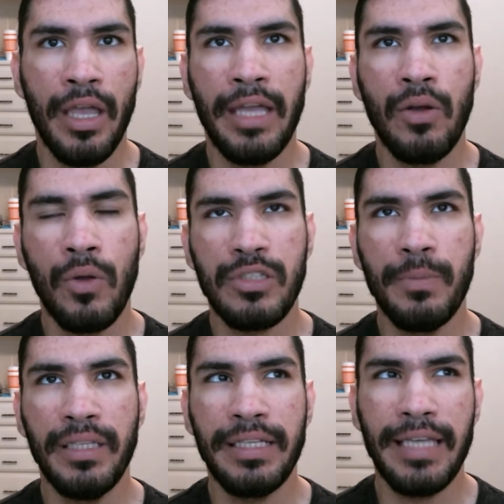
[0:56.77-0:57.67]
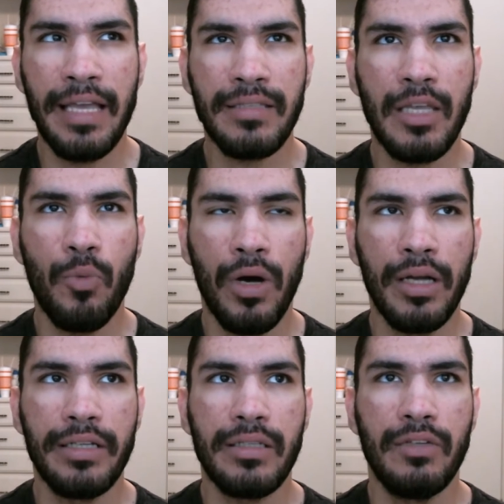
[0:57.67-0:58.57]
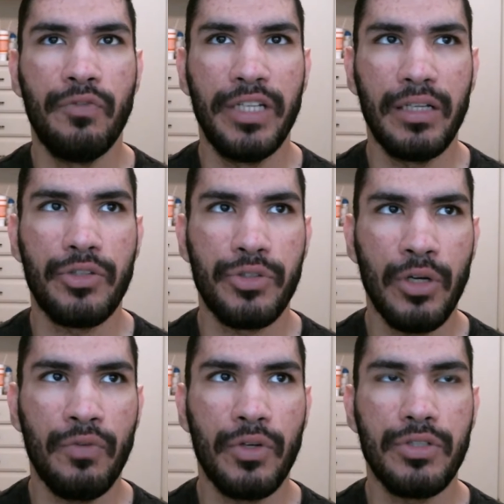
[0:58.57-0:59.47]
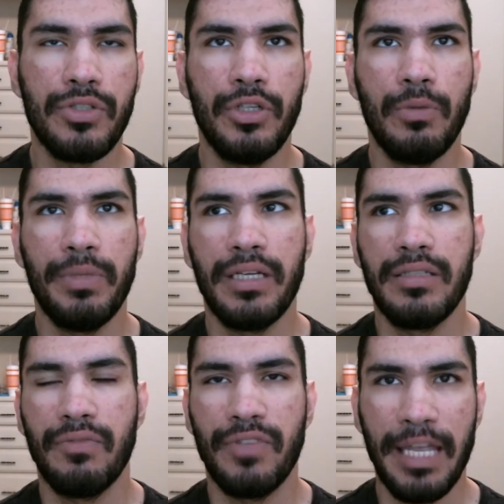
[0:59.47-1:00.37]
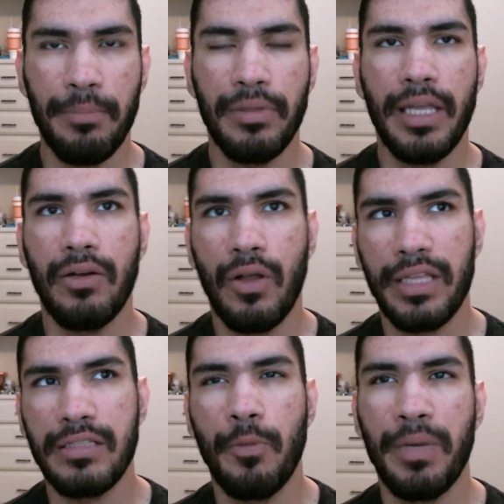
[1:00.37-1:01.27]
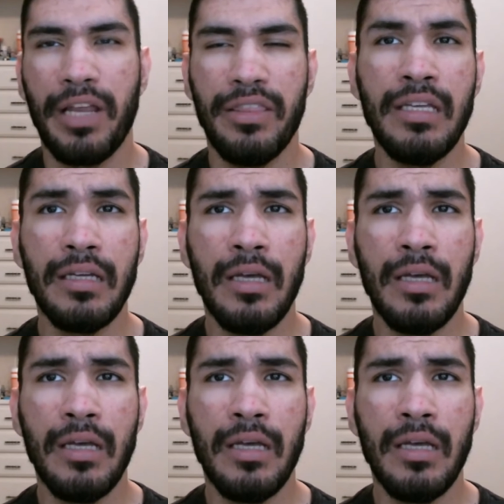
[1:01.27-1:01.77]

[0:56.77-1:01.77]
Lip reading: And ultimately, yes, they want vanilla servers, because of gameplay and all that stuff. But I think